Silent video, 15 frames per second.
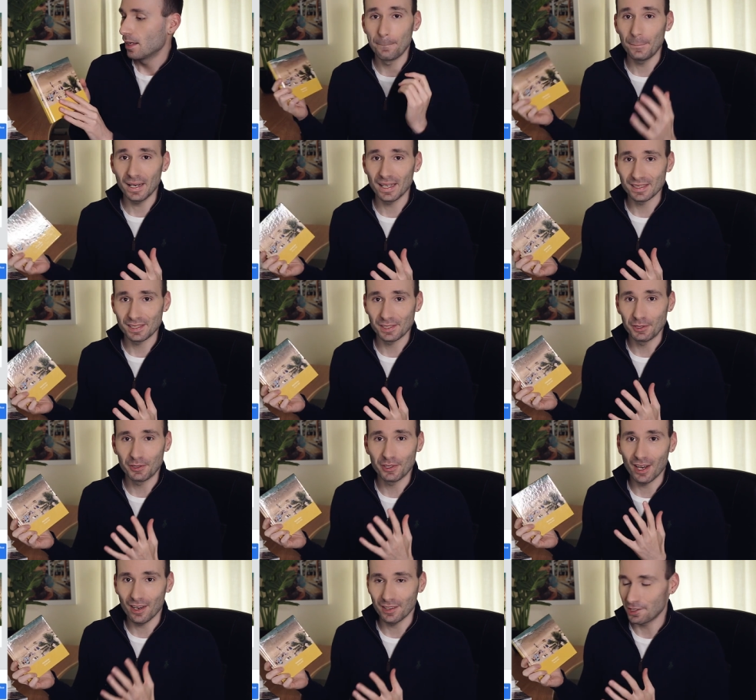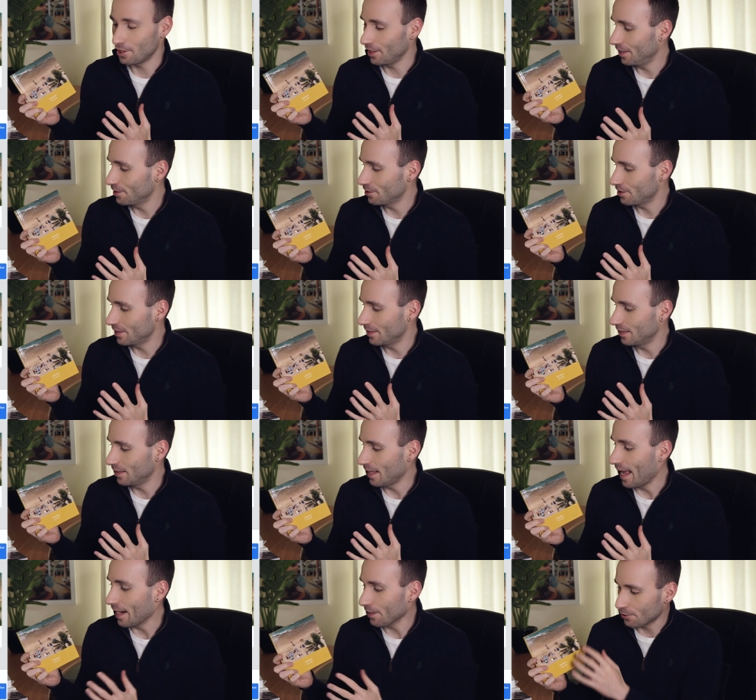but you can't change the
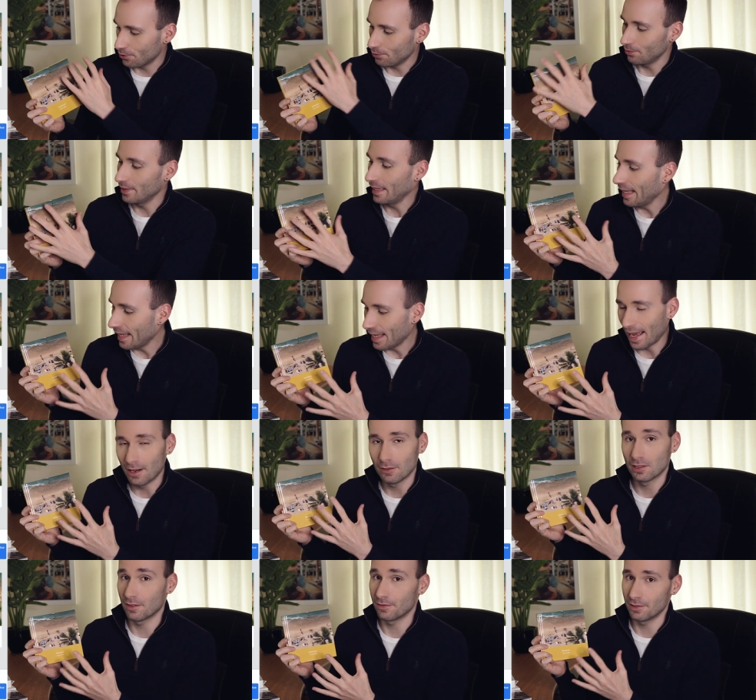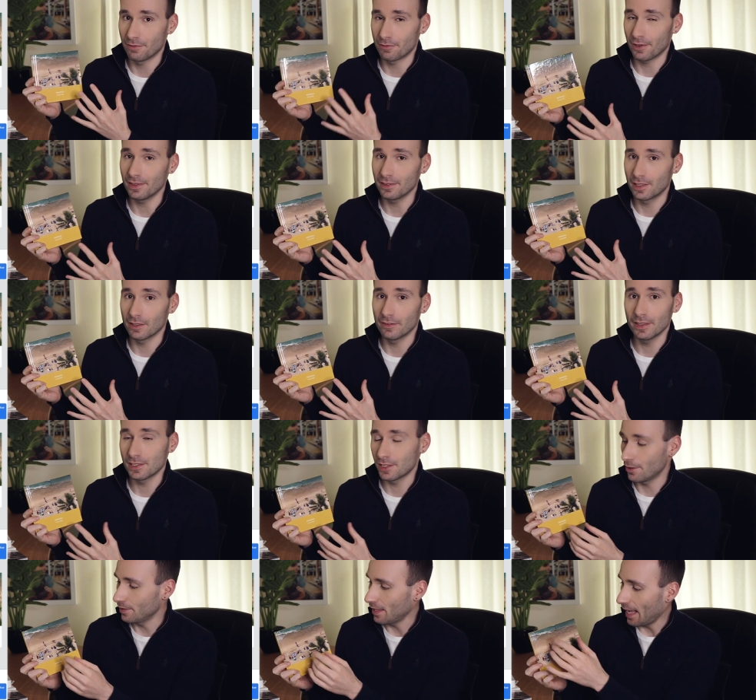actual layout of the front cover.
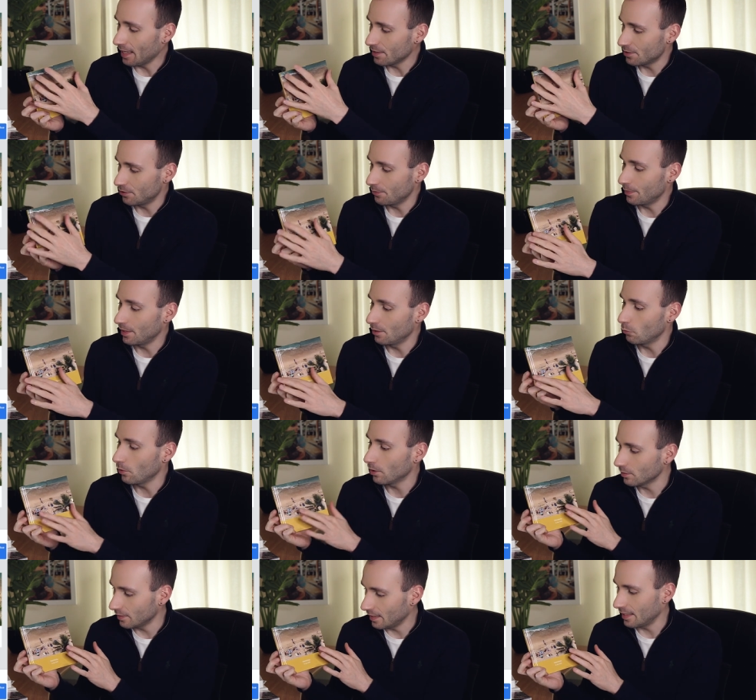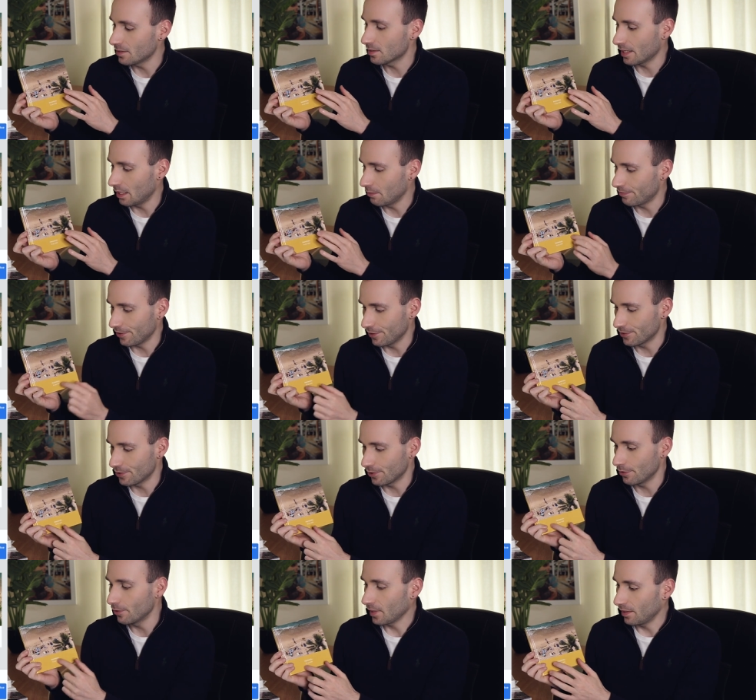So it has to be one landscape
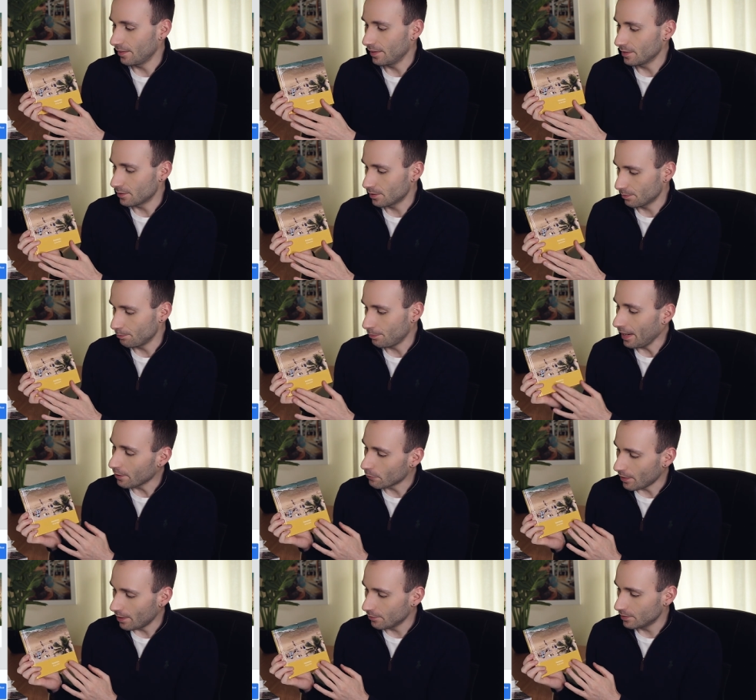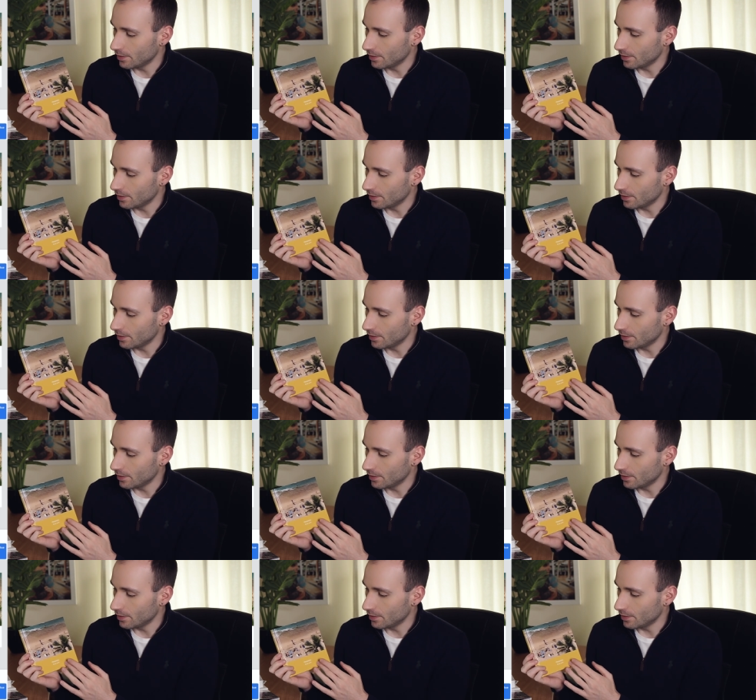photo, this background